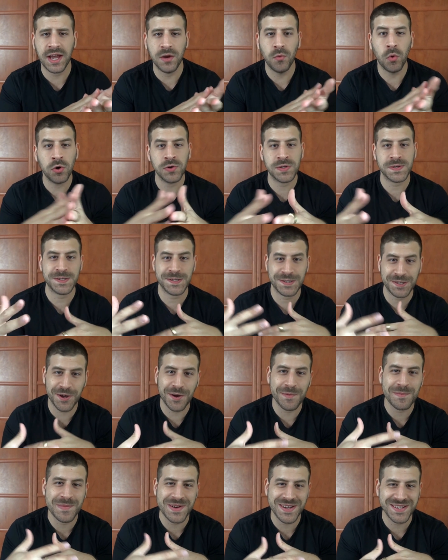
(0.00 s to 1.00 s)
I won't
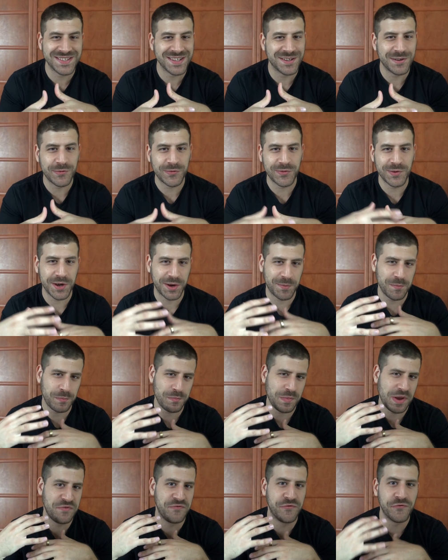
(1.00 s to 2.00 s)
stop myself like
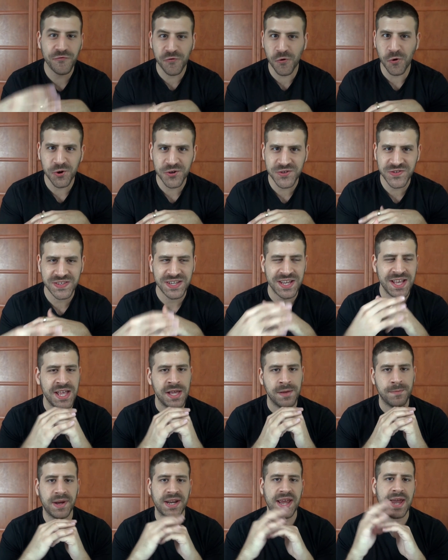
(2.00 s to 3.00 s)
by force,
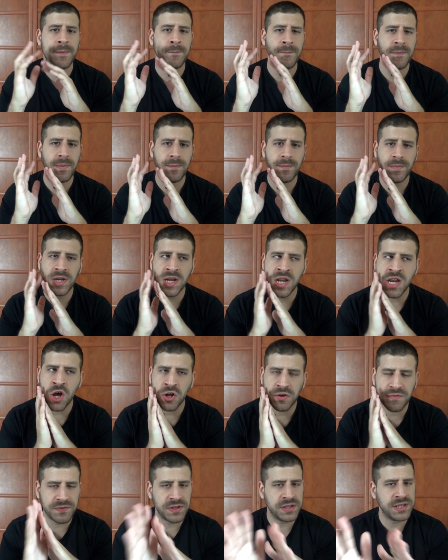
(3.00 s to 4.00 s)
but I'm
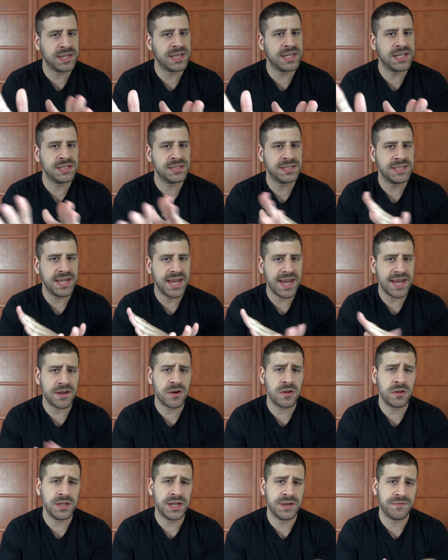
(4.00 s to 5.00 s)
not feeling guilty at
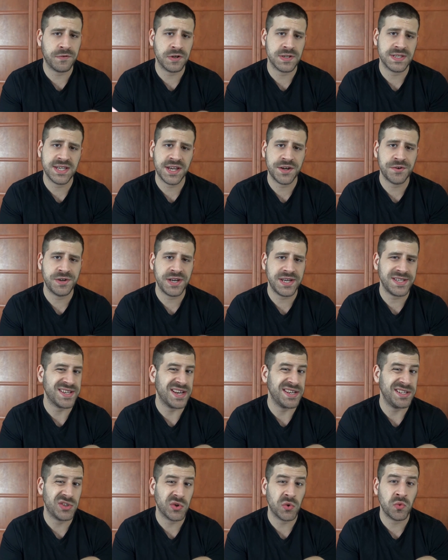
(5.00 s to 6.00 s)
all if on Saturdays
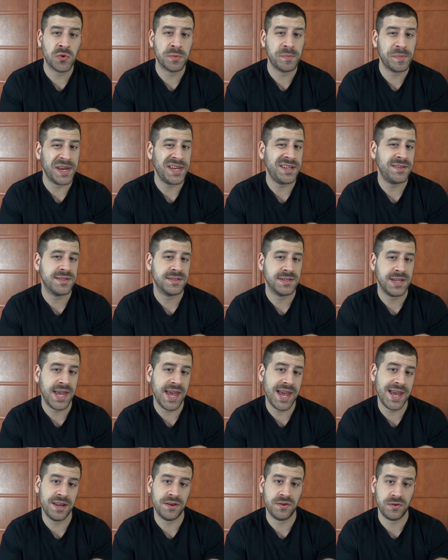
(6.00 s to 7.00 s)
I don't paint
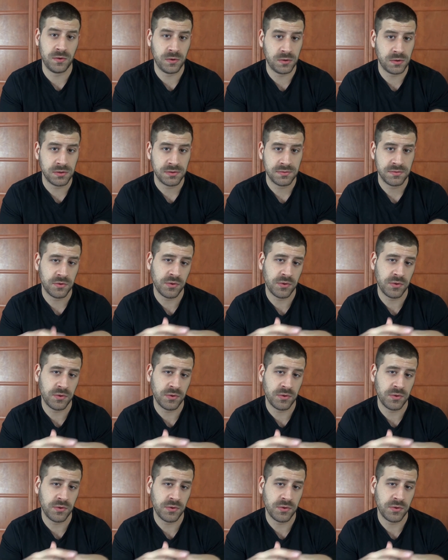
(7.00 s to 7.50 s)
at all.